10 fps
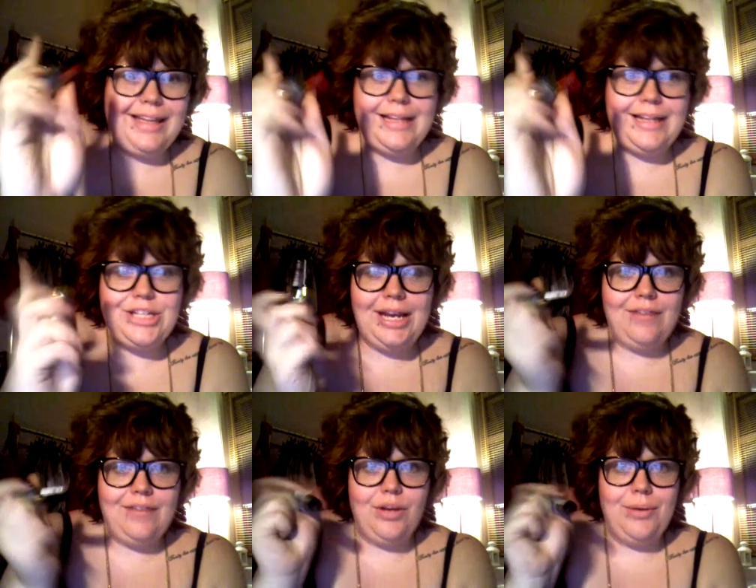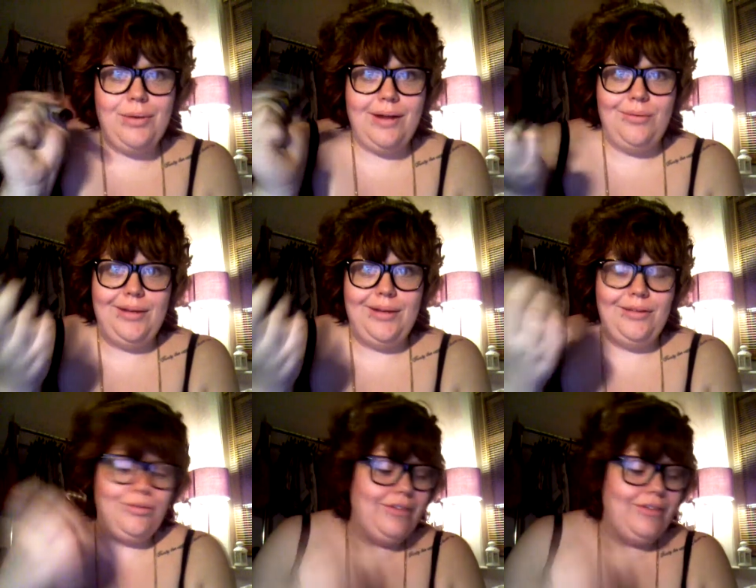like the shade. If you're going out,
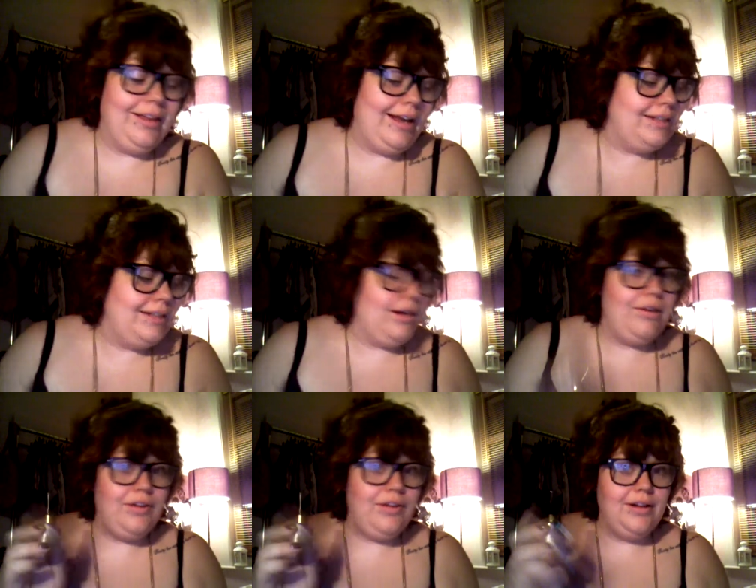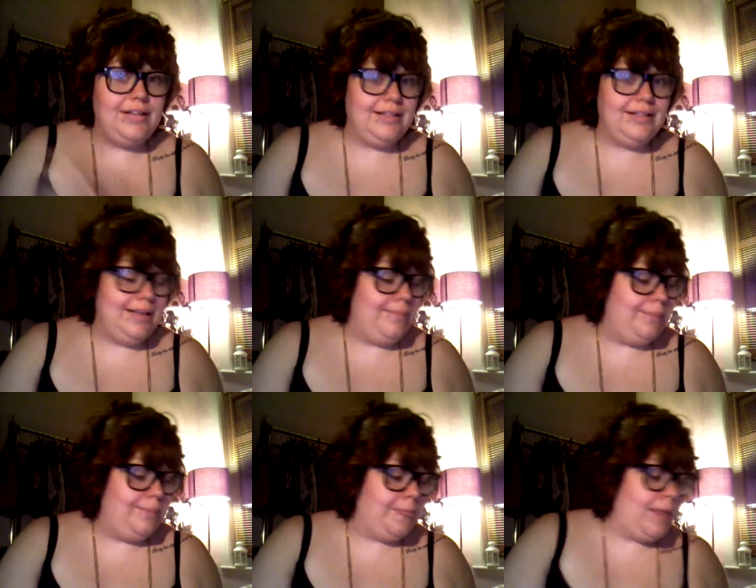it'll look really nice, or if you've got tan skin.
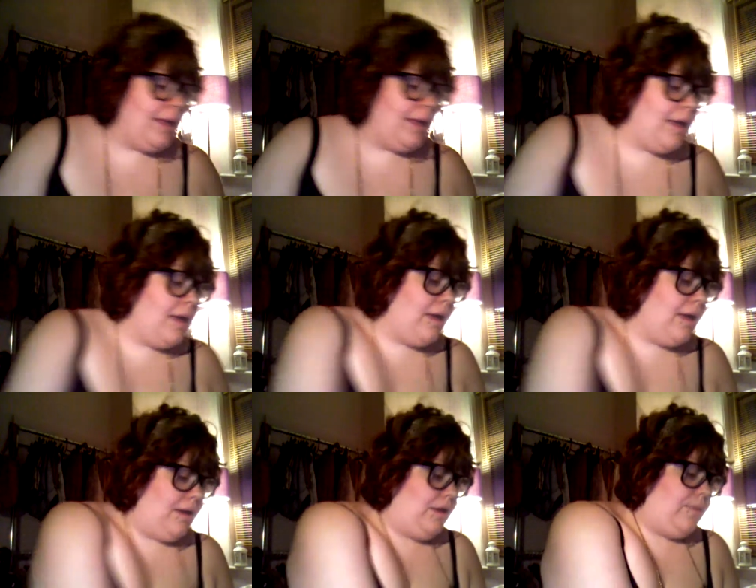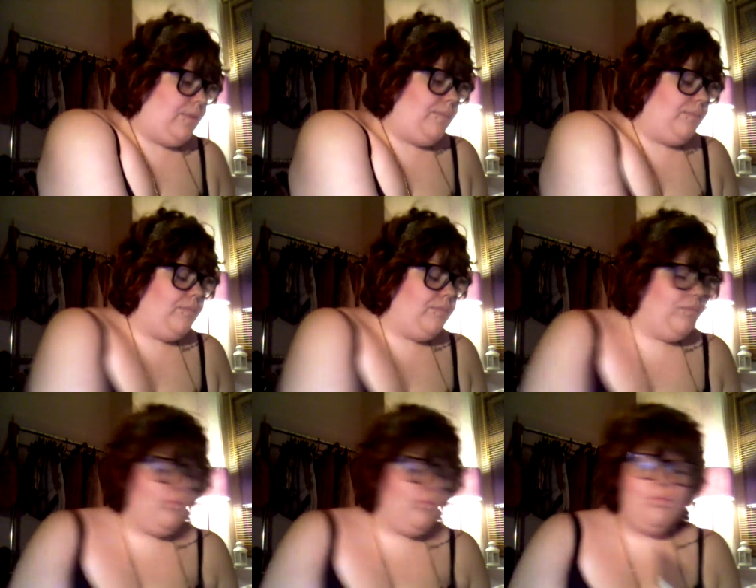
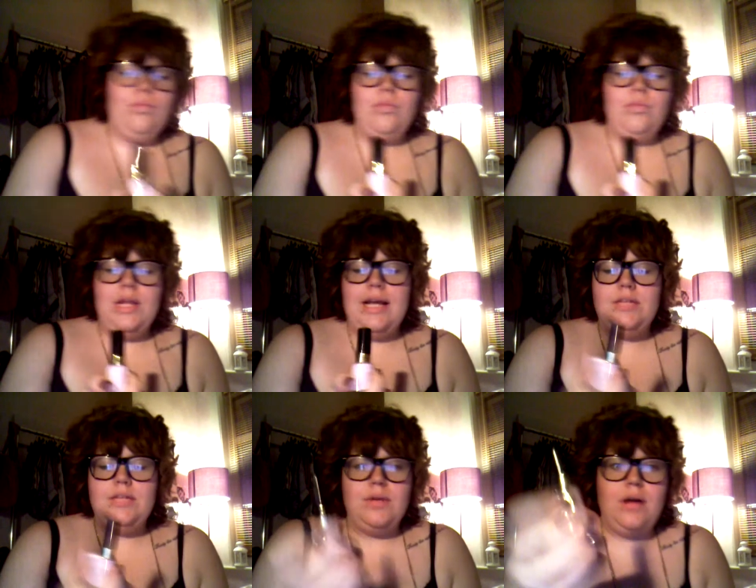The next one I